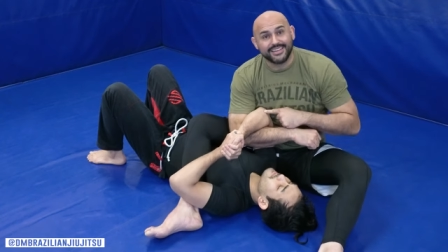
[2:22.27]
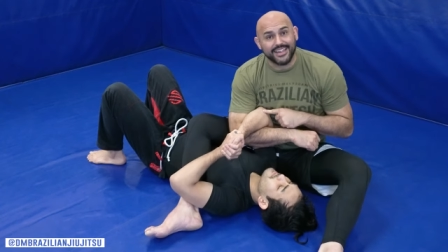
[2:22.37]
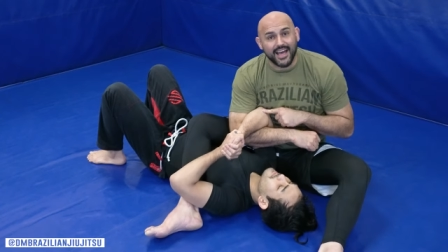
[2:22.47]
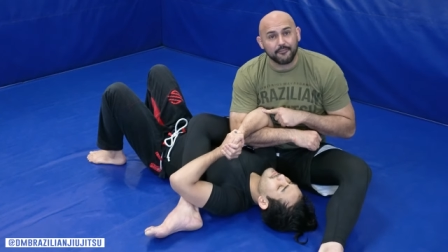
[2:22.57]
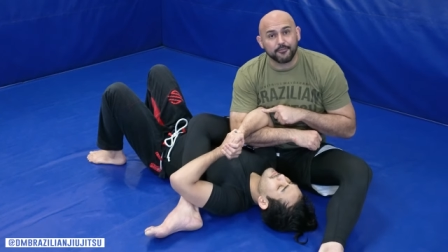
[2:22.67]

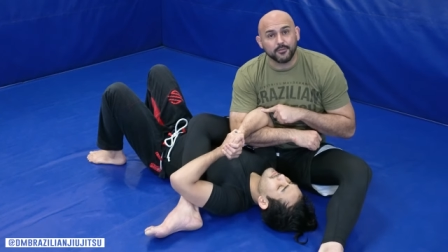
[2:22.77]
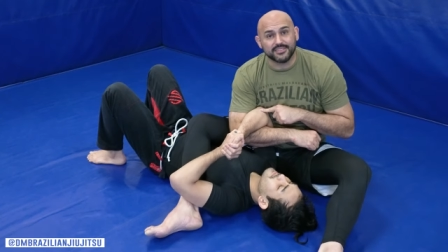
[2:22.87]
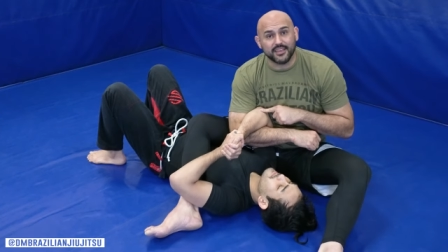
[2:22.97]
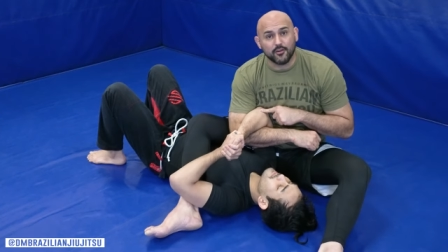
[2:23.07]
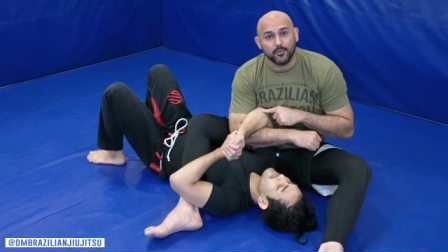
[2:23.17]
not from
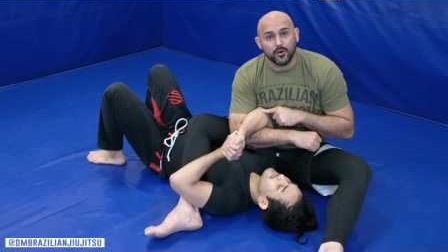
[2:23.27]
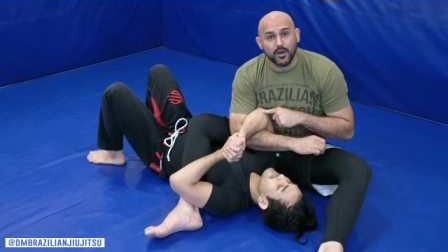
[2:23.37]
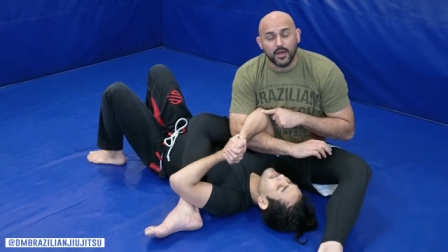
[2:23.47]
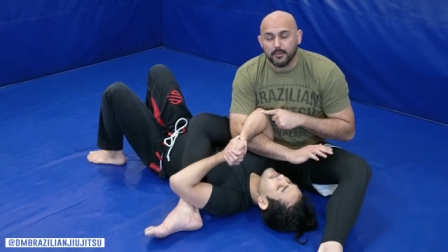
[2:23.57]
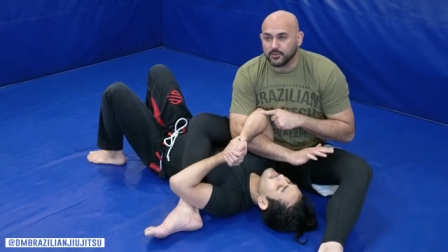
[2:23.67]
his elbow.
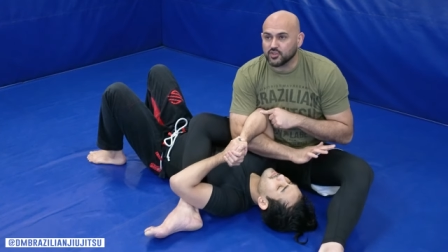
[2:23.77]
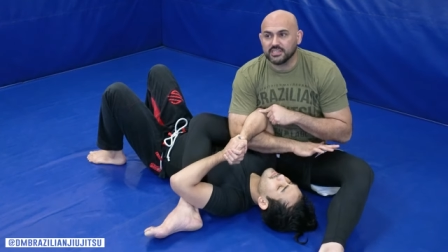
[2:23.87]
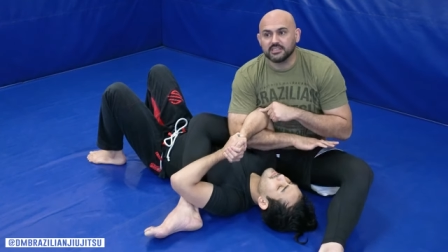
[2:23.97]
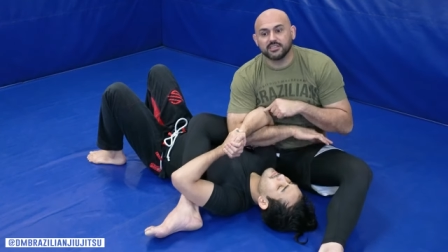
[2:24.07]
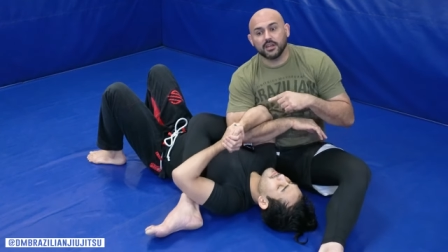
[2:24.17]
But you
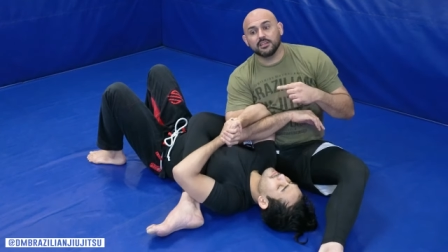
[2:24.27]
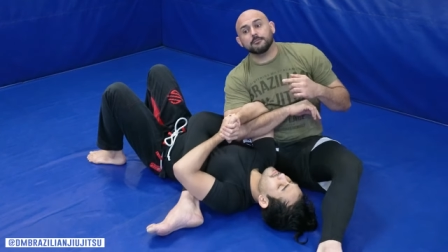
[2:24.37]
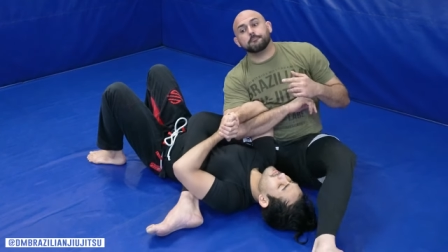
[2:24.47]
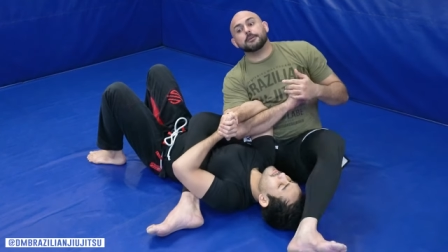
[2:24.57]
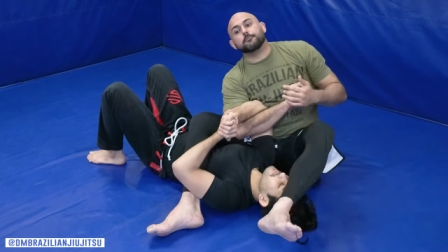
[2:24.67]
see tons
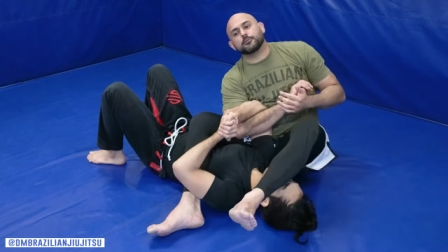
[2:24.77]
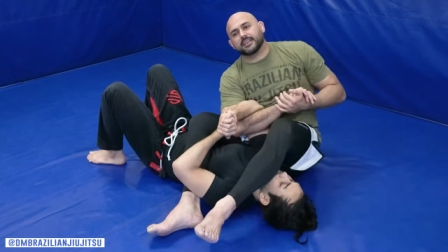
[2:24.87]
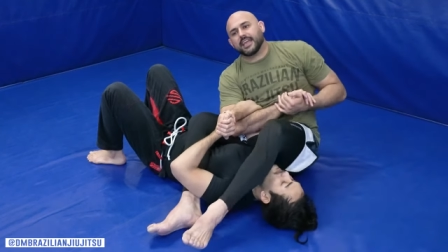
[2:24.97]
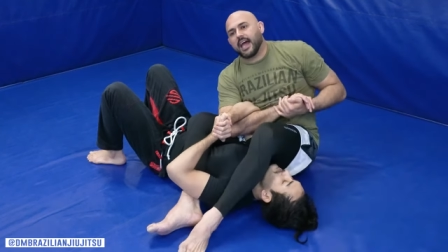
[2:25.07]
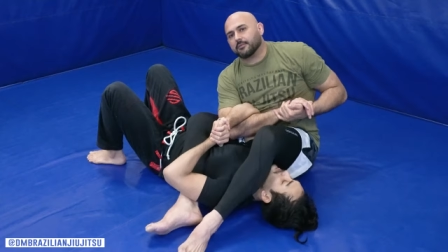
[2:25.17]
of people in
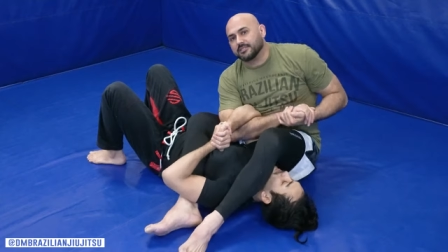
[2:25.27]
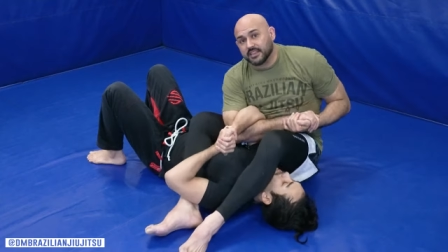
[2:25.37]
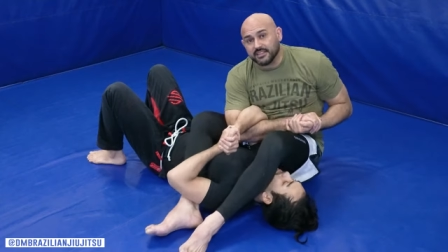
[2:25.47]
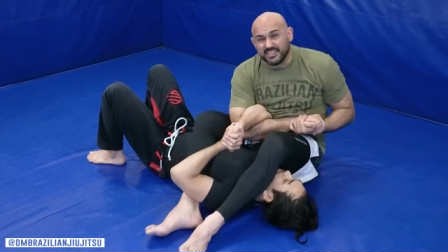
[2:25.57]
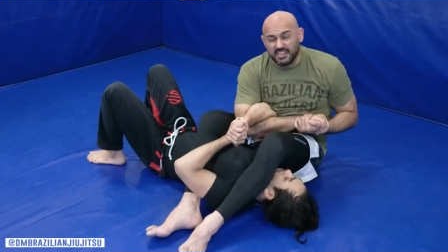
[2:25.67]
academies
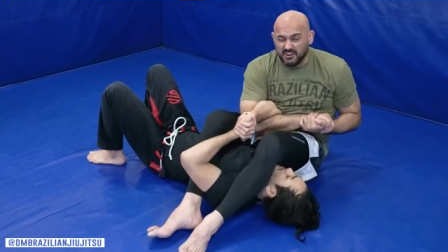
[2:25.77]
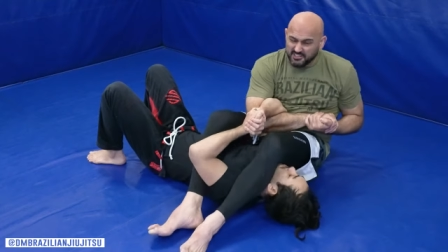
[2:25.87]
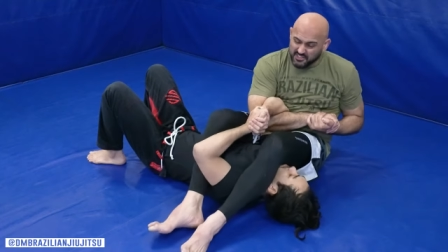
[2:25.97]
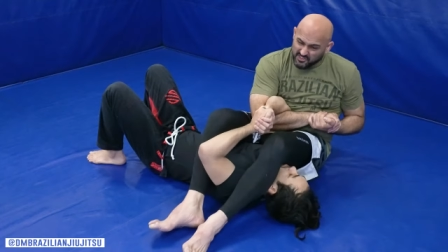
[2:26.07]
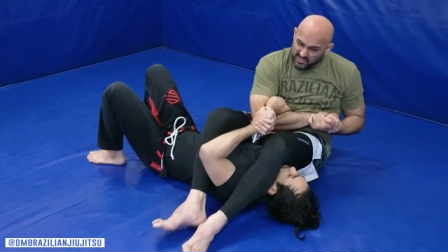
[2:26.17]
getting to here
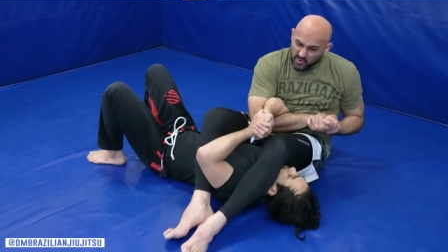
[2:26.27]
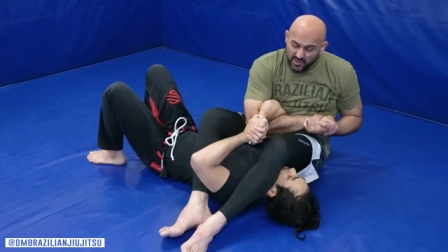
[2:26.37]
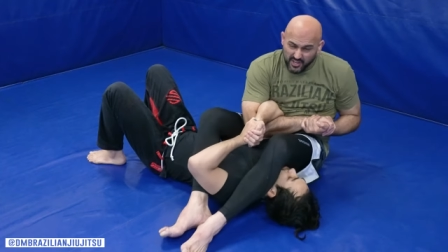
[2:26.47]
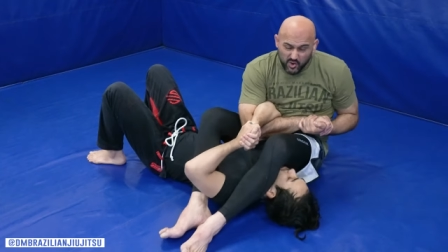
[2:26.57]
and they're just going